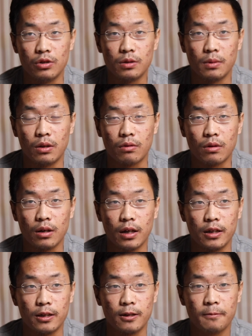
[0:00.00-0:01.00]
you smoke
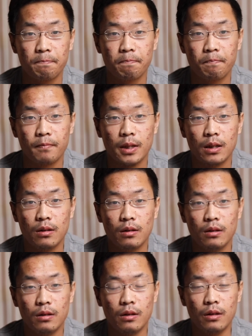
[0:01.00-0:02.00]
like
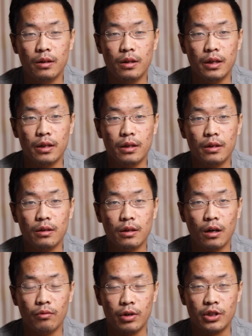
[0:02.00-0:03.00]
the
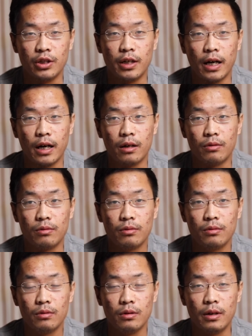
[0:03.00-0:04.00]
Original.
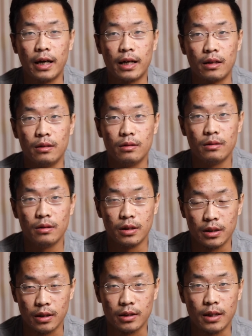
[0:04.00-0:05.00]
That
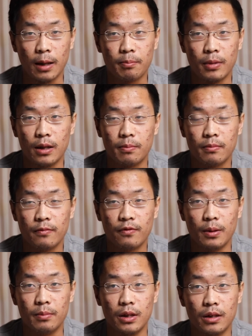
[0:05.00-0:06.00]
is a step up
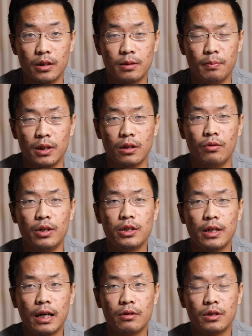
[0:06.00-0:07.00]
from this, but the
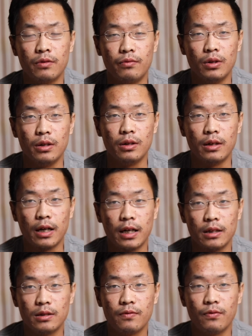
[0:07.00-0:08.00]
Original is a really
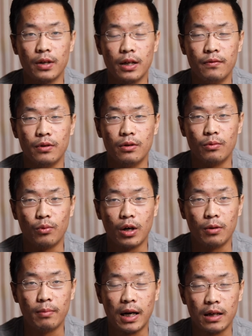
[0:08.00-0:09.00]
nice flavor,
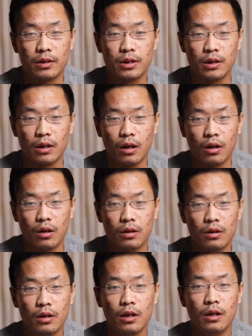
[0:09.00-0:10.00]
well-balanced cigar.
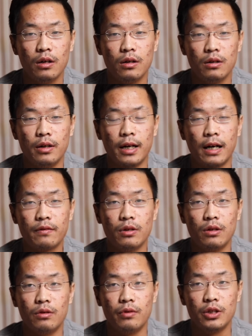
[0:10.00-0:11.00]
Then after
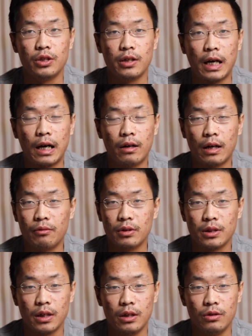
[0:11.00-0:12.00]
the Original, I would
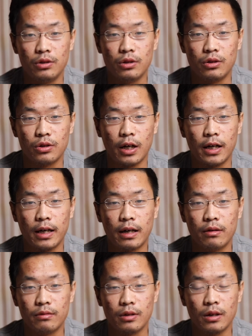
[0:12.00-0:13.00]
say you should try
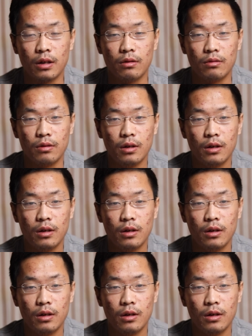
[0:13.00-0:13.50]
out, La